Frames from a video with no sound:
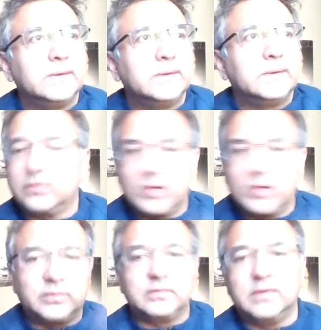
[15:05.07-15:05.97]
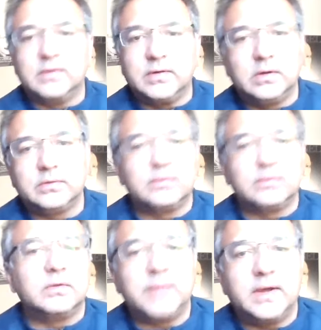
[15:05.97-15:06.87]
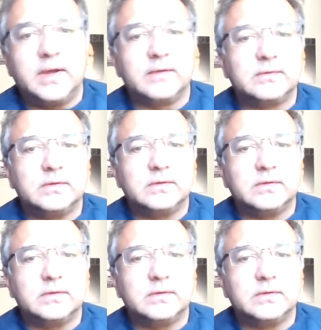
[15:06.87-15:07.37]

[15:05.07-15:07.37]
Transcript: or the structures of different cultures in the past,